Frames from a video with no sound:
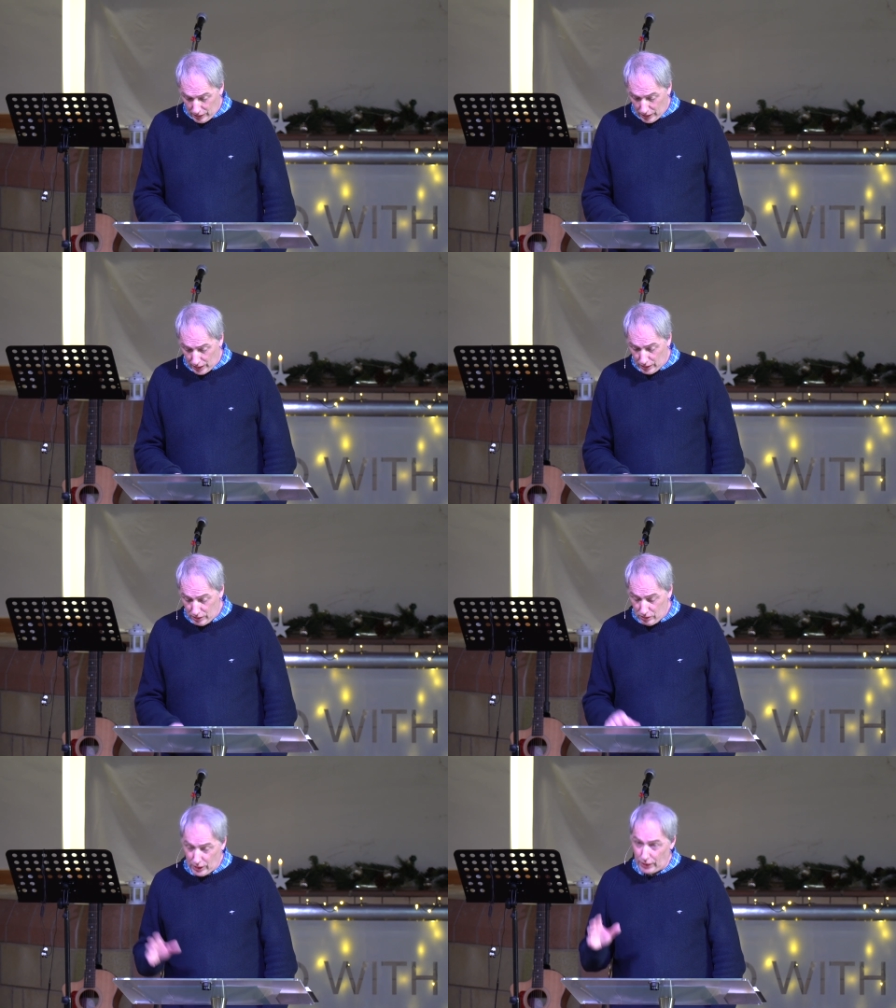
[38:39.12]

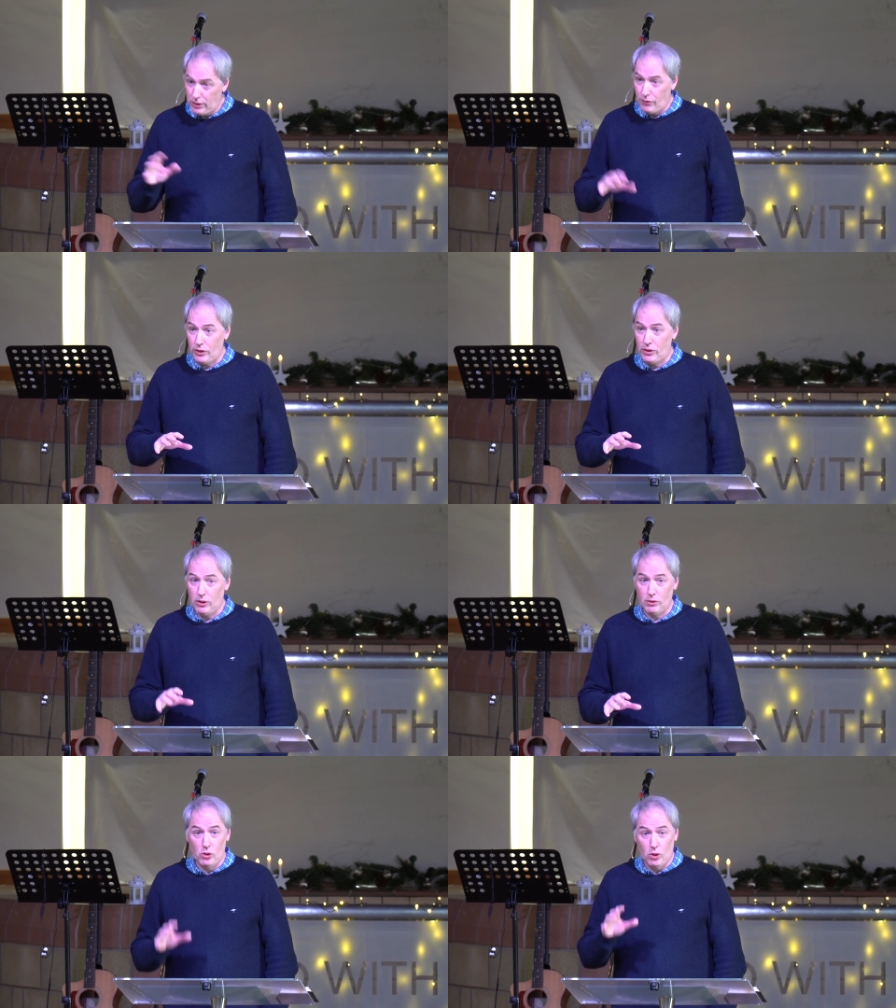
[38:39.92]
And that
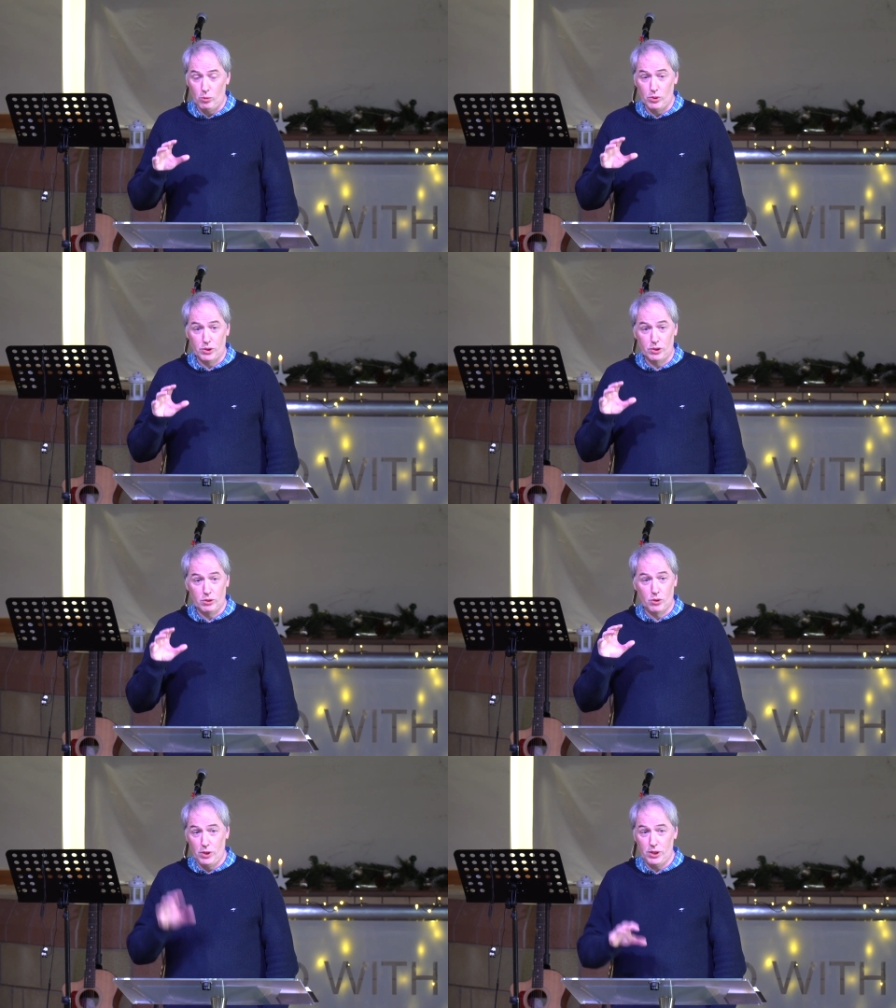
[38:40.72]
difficult, God was
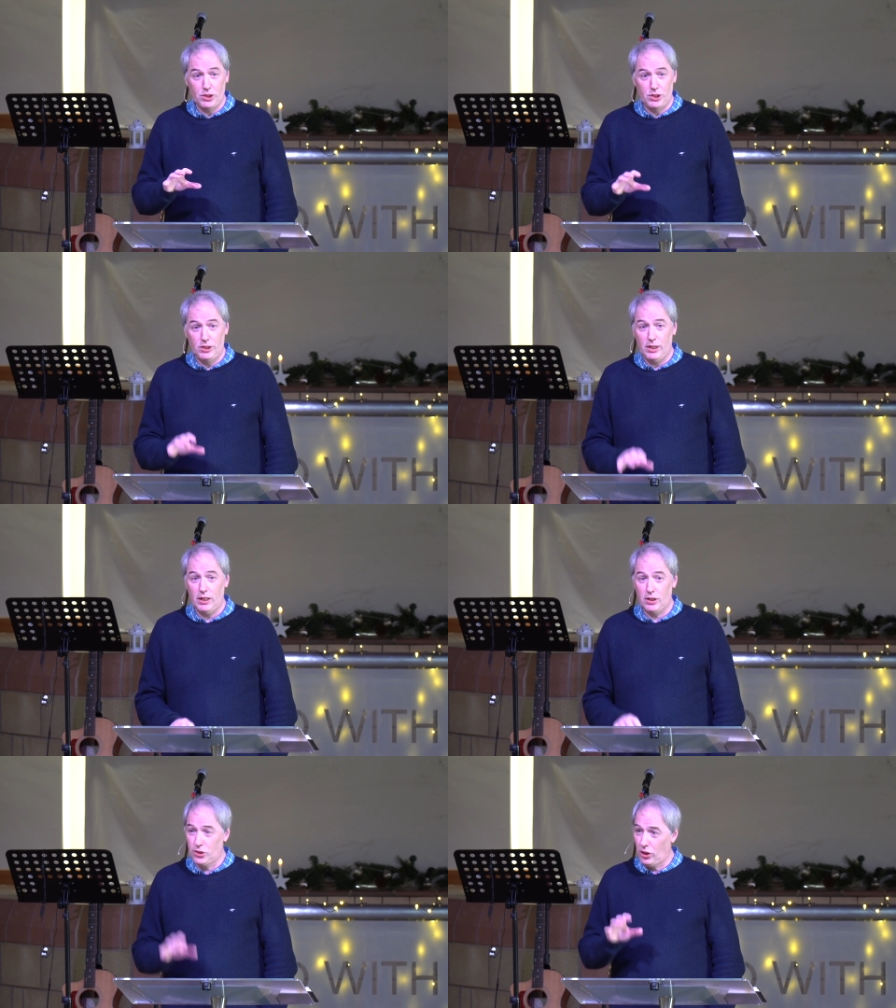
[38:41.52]
gracious in
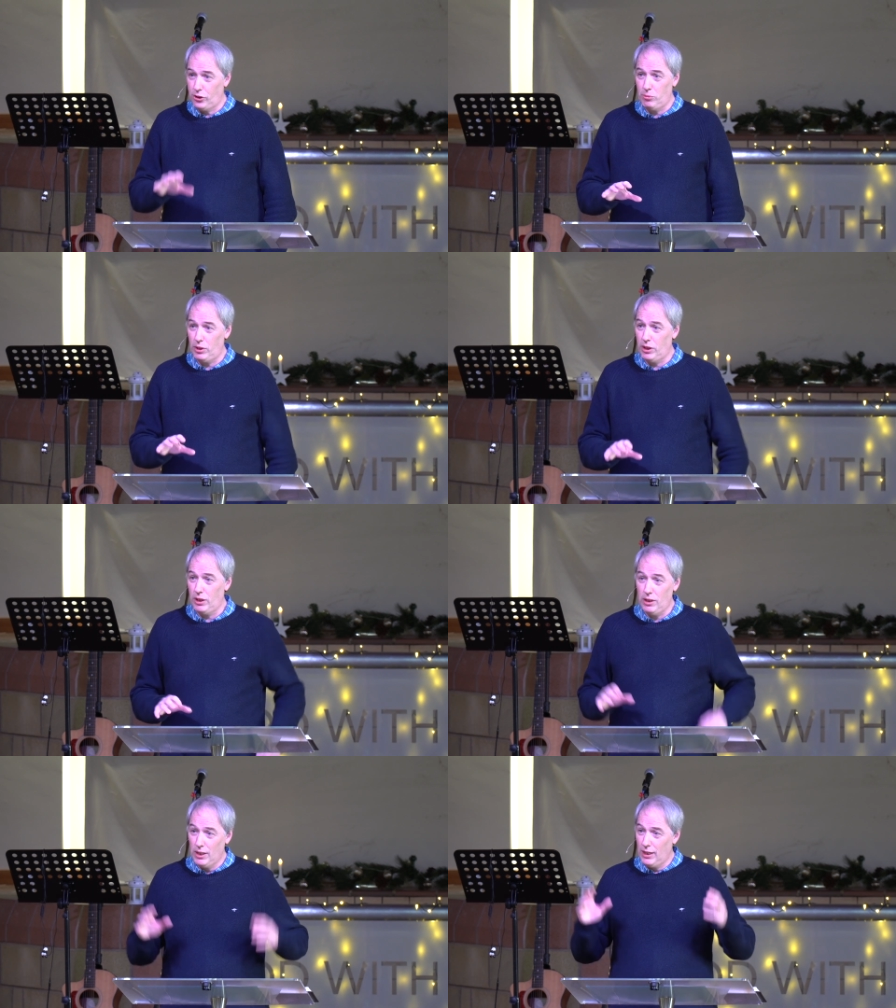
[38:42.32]
that because
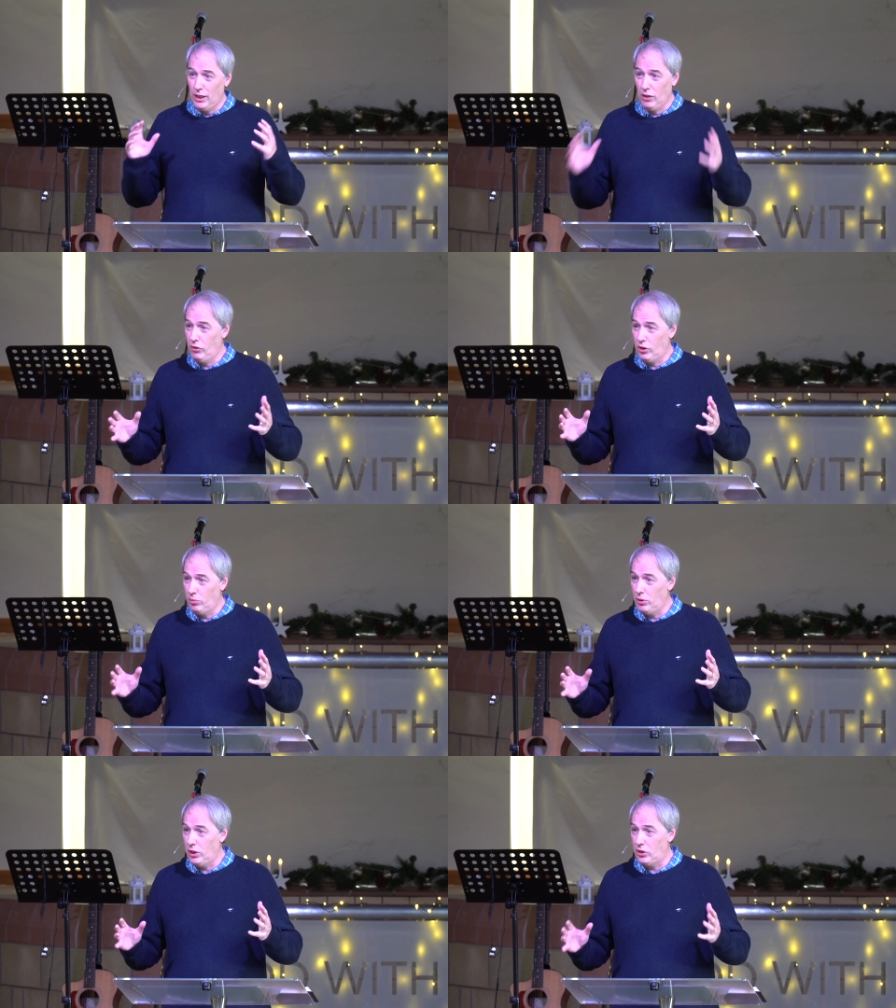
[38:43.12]
ultimately Hillview
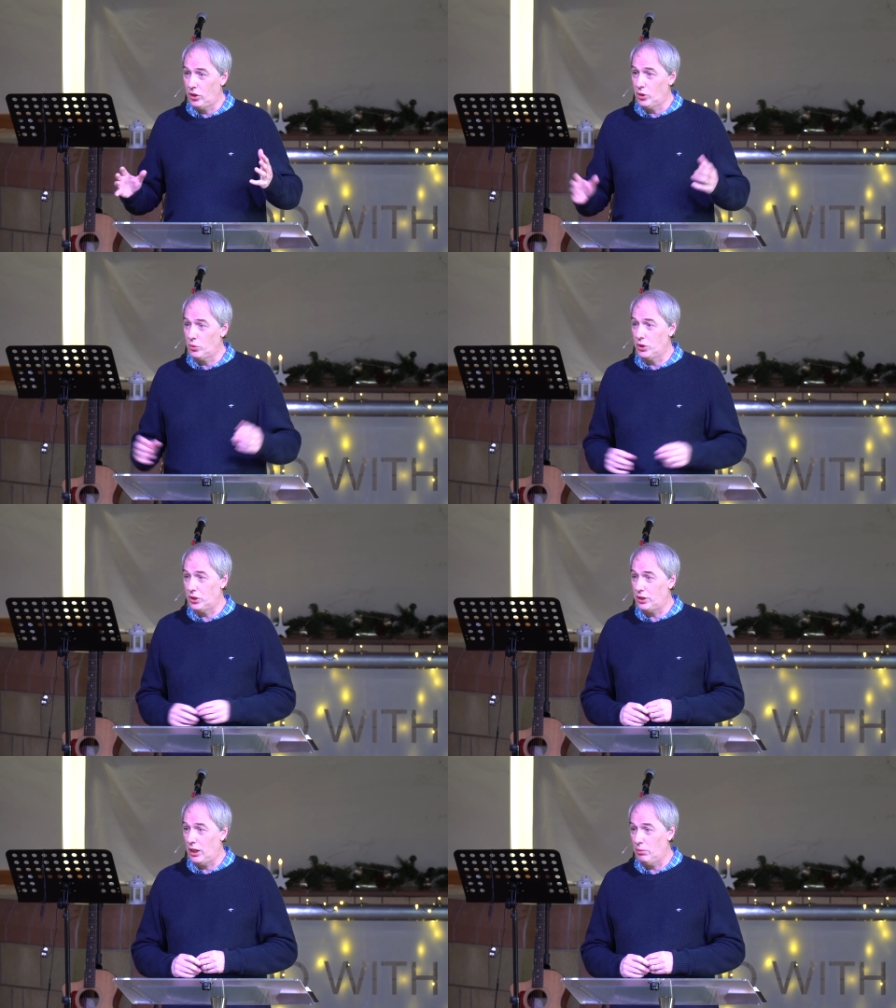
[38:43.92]
Community Church was
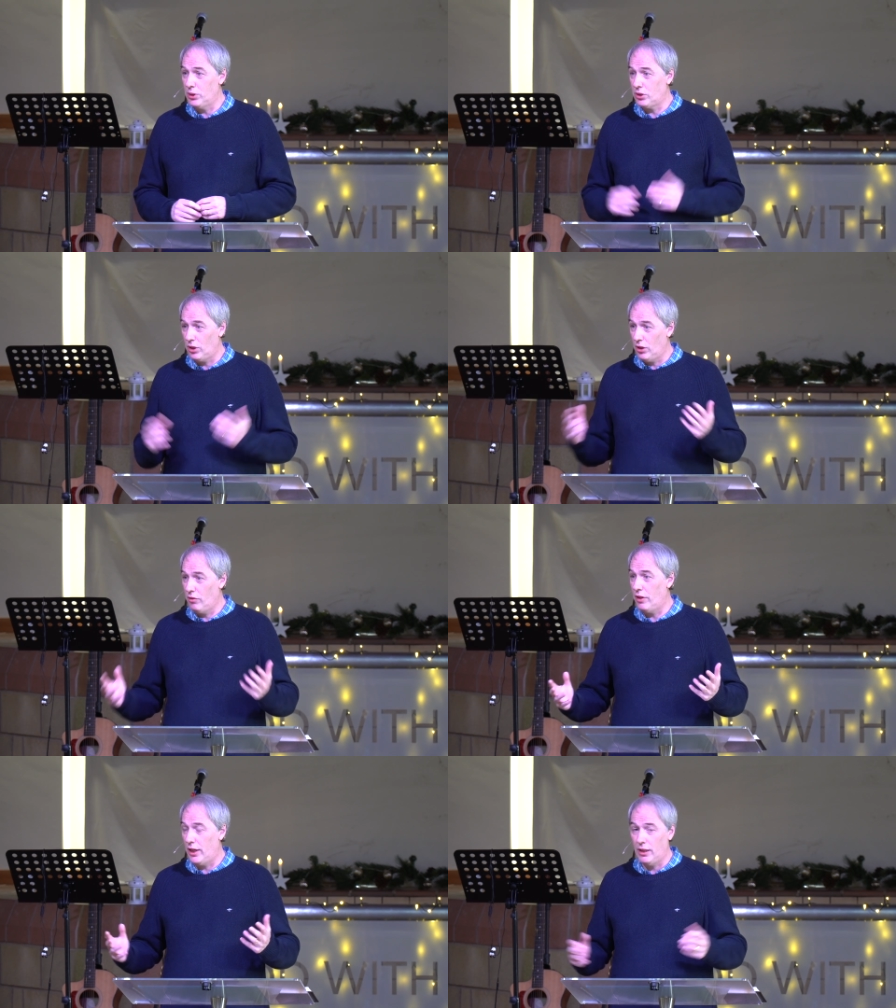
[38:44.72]
established out
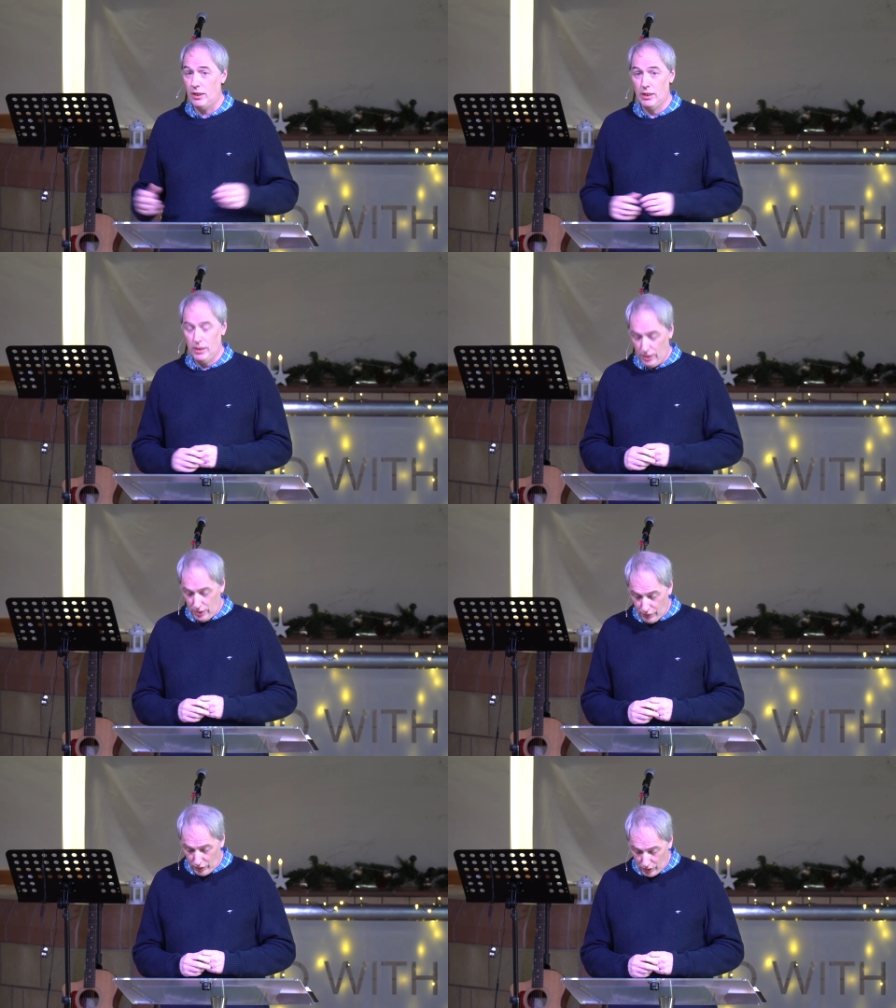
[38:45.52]
of that
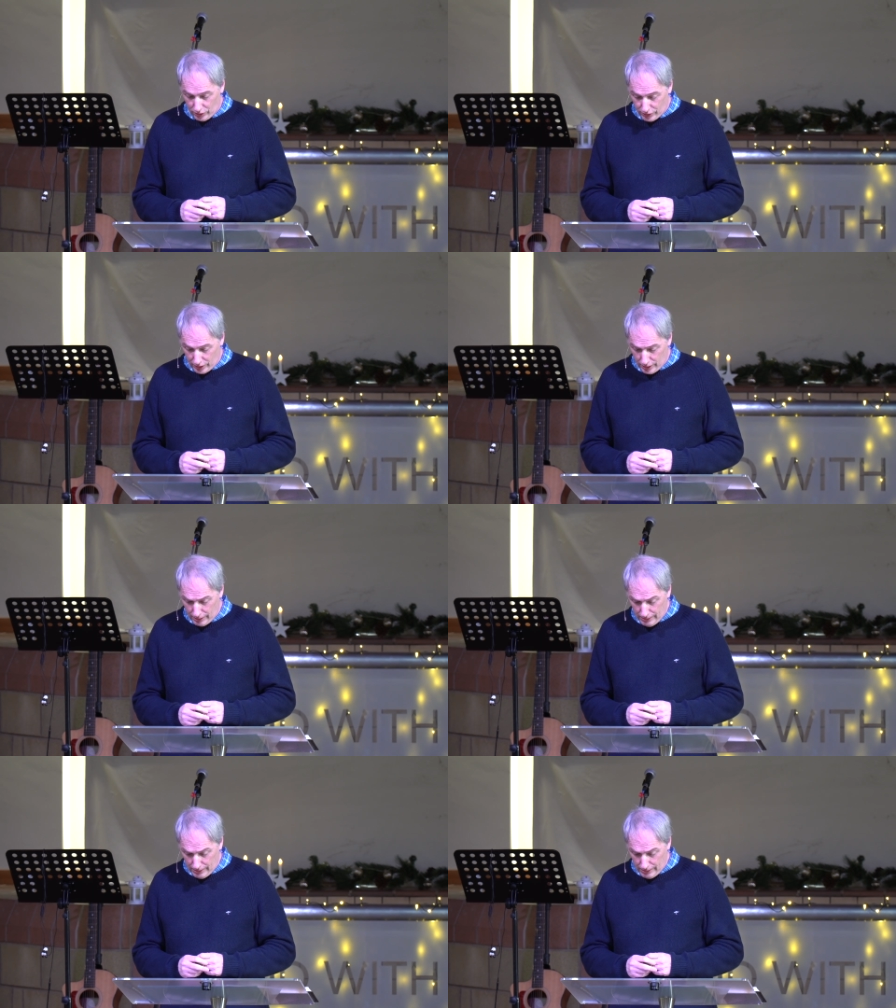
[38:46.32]
difficulty.